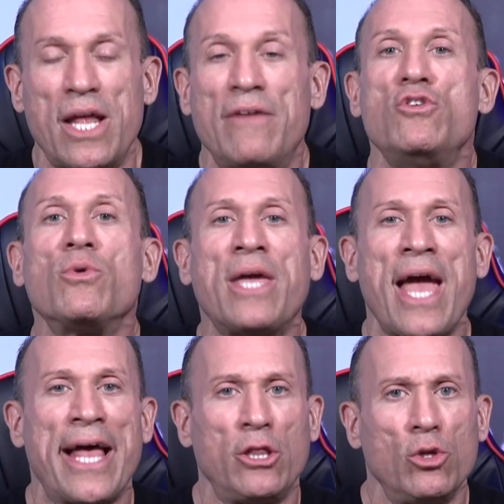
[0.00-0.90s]
And if you
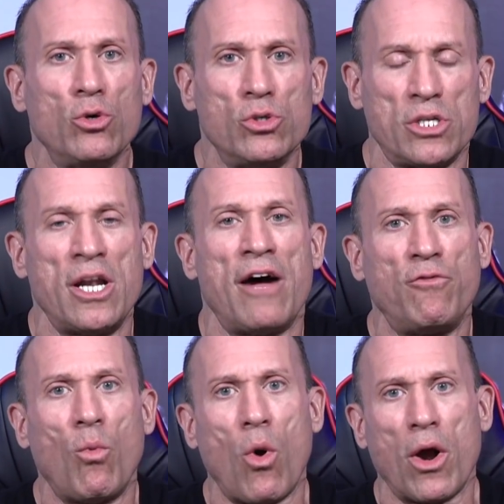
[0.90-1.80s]
can't lose enough
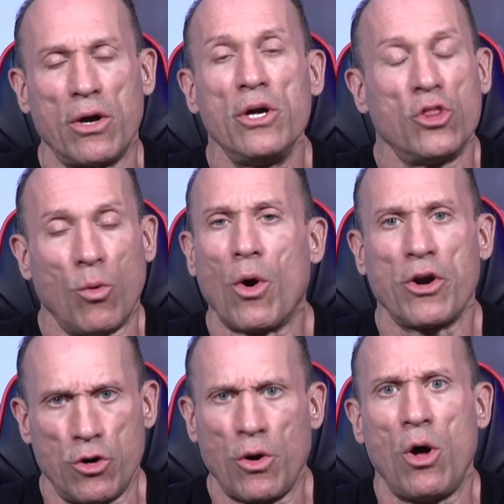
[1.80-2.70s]
water, the water
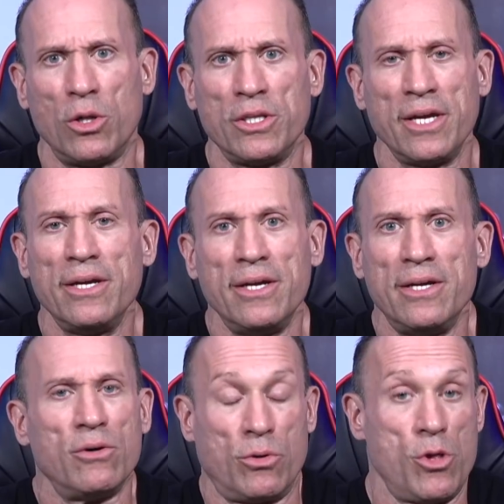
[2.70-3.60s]
you're holding
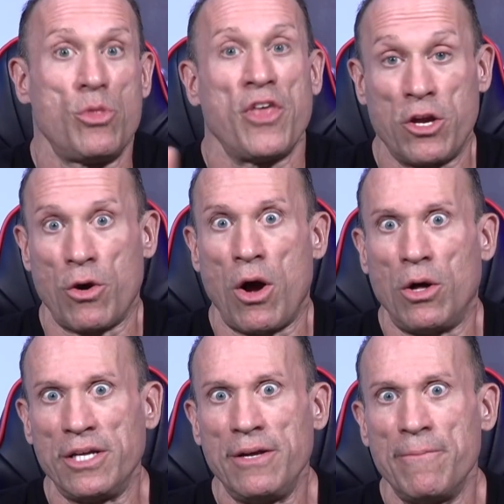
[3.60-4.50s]
or you think you're
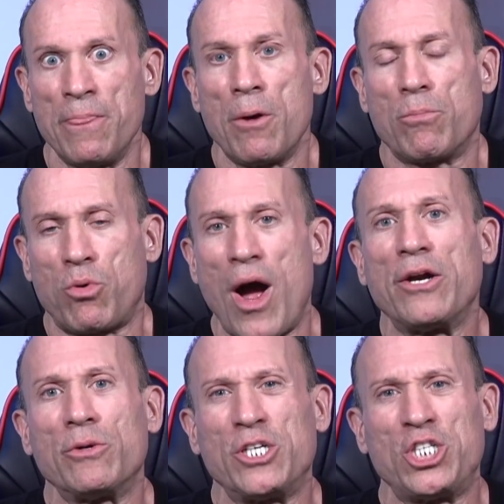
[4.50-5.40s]
holding, prior
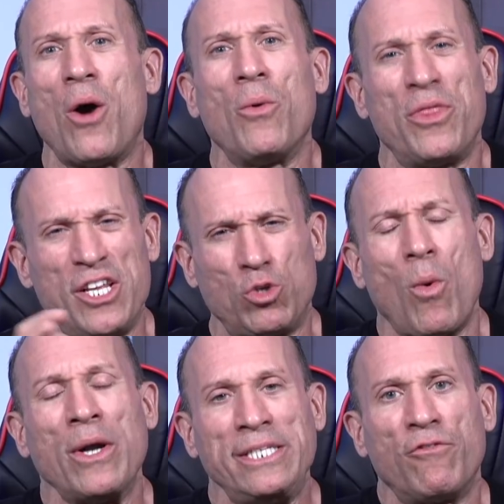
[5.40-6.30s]
to a show within
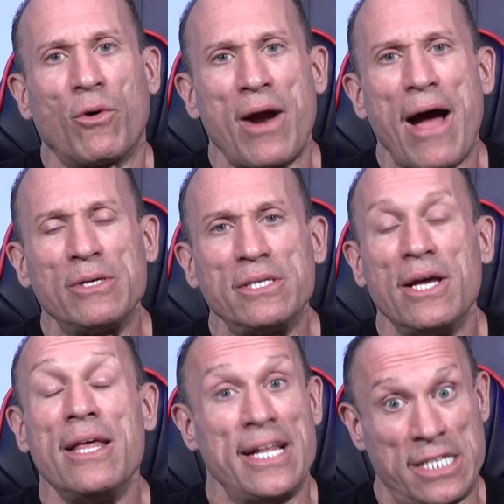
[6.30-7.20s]
24 hours,
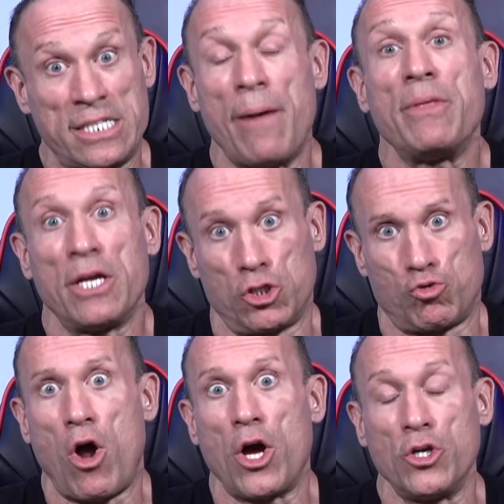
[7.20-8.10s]
then something is
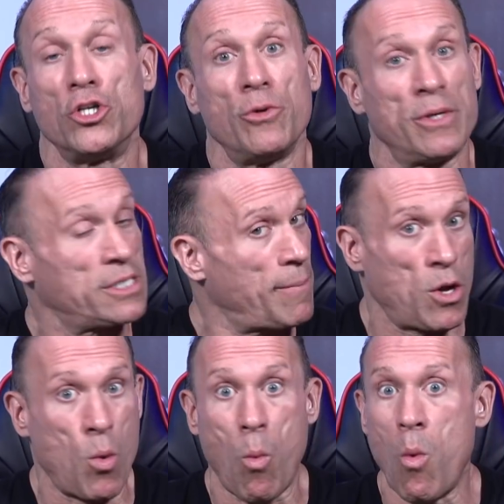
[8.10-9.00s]
wrong. You're doing
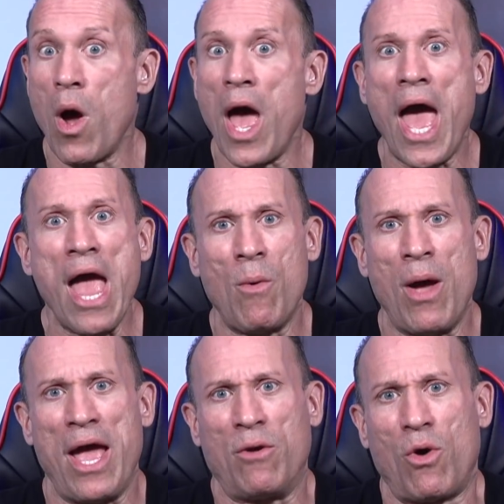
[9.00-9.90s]
something way,
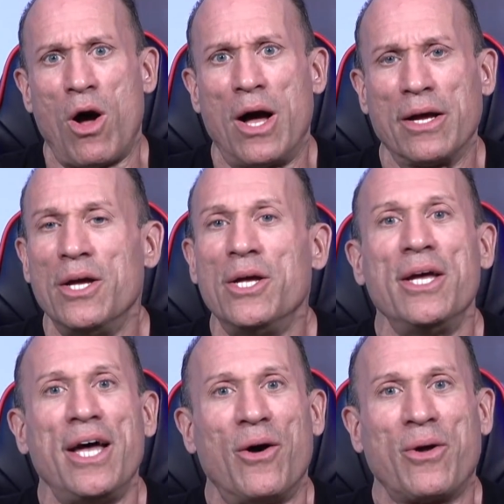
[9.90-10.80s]
way wrong,
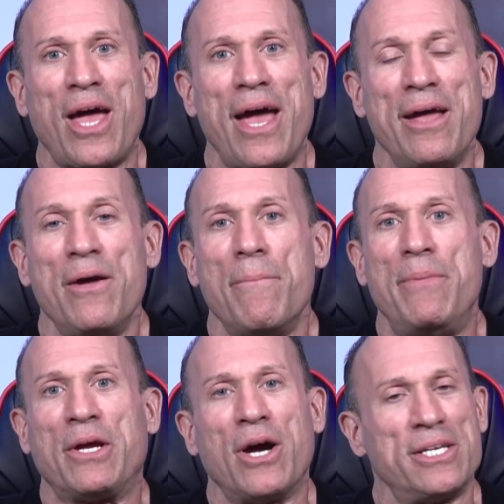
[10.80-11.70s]
okay?
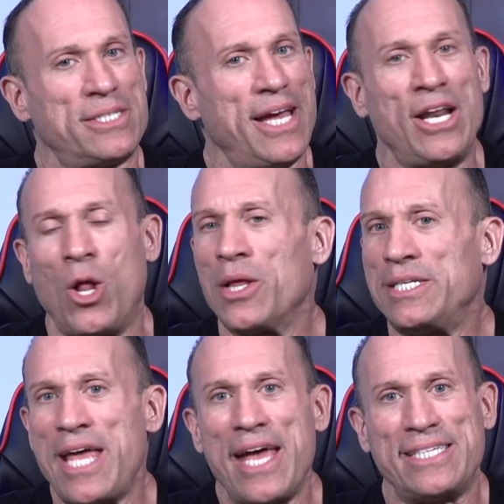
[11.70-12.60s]
Because it only
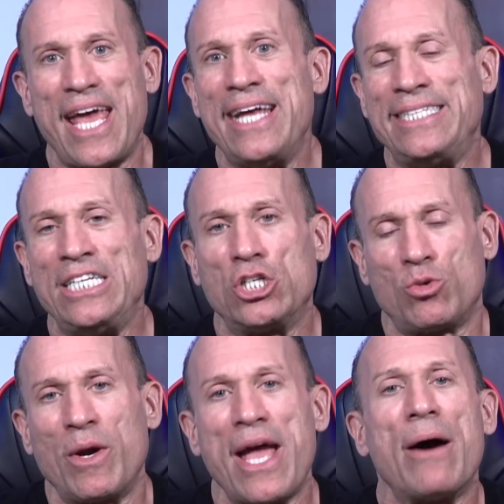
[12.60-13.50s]
takes 18 to
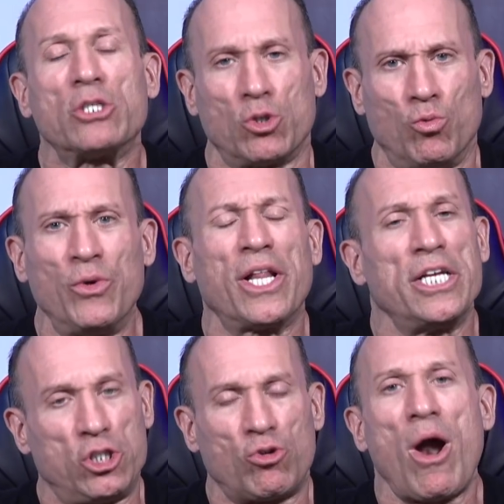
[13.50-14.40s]
20 hours to
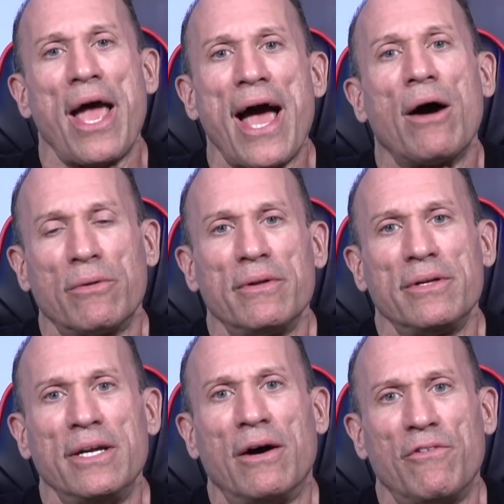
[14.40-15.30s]
really dry out,
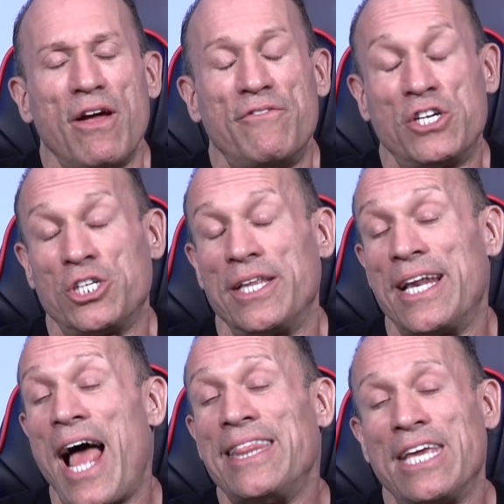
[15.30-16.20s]
you know, efficiently.
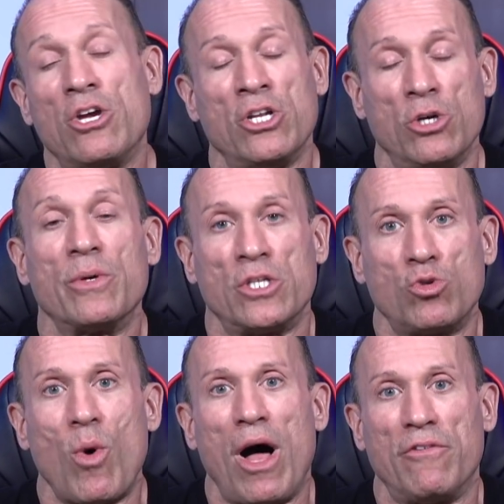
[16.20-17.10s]
And I think you can do it in
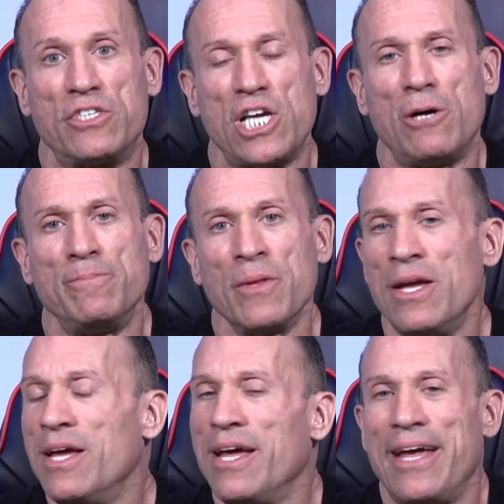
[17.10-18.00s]
12. So
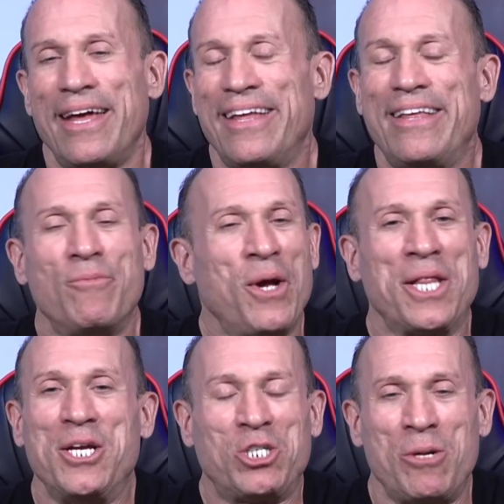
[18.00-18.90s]

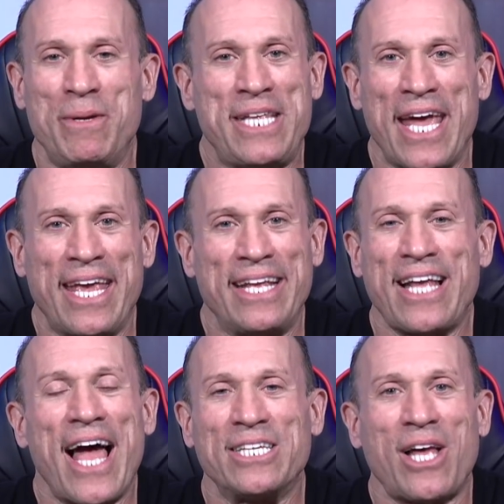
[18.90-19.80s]
really, you shouldn't be taking
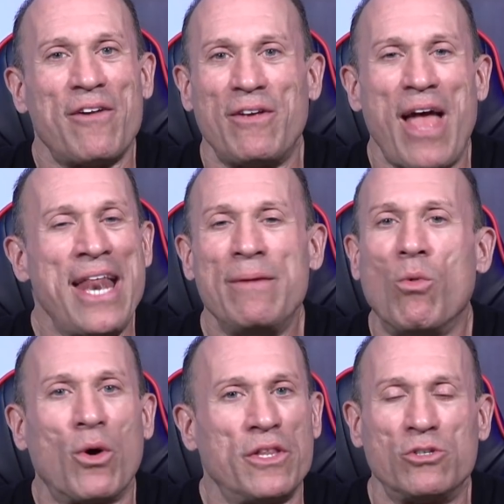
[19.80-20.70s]
diazide any
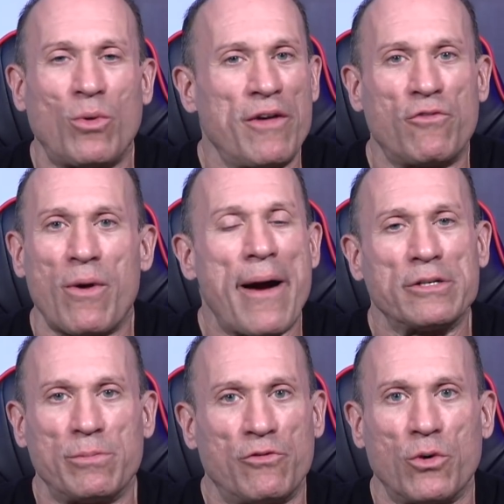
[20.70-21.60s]
more than 24
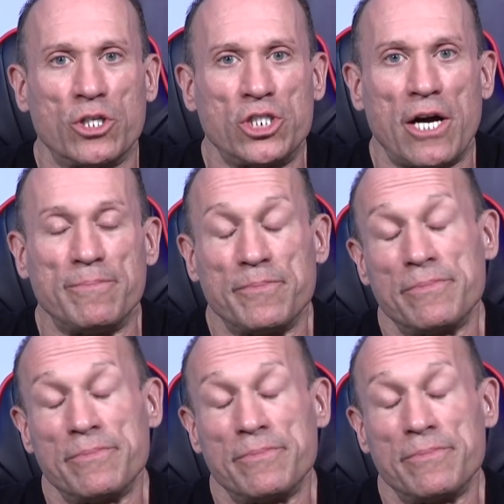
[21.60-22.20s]
hours before a show.